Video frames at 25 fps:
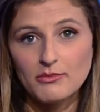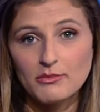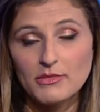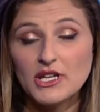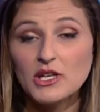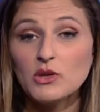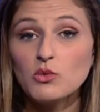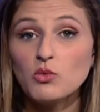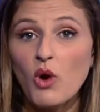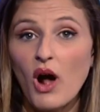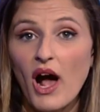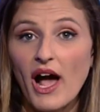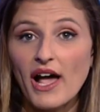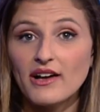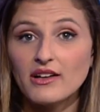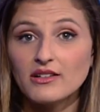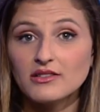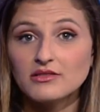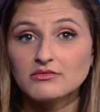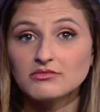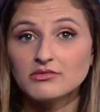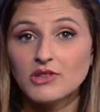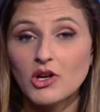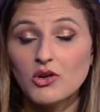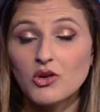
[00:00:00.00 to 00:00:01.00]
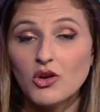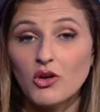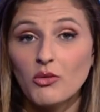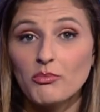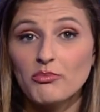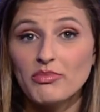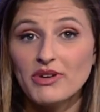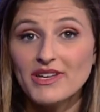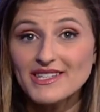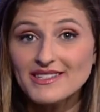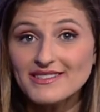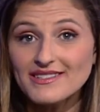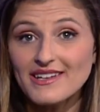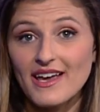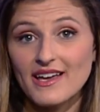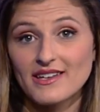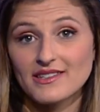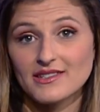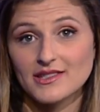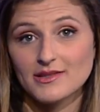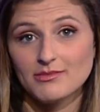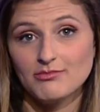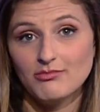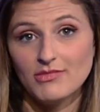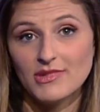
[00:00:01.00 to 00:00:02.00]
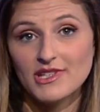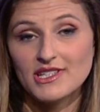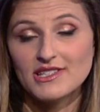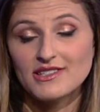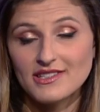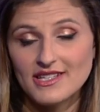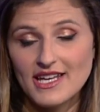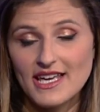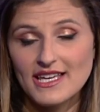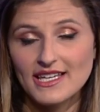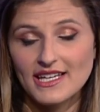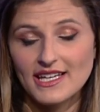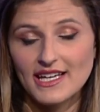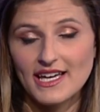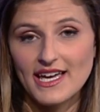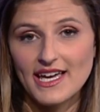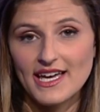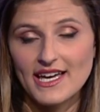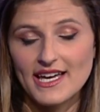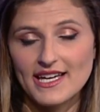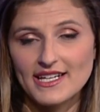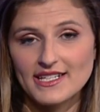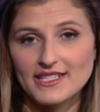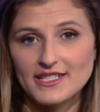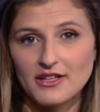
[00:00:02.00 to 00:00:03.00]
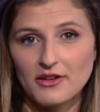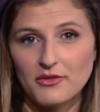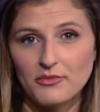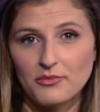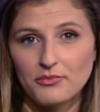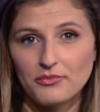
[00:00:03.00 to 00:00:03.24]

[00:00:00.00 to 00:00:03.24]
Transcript: Meanwhile, local business is taking a hit.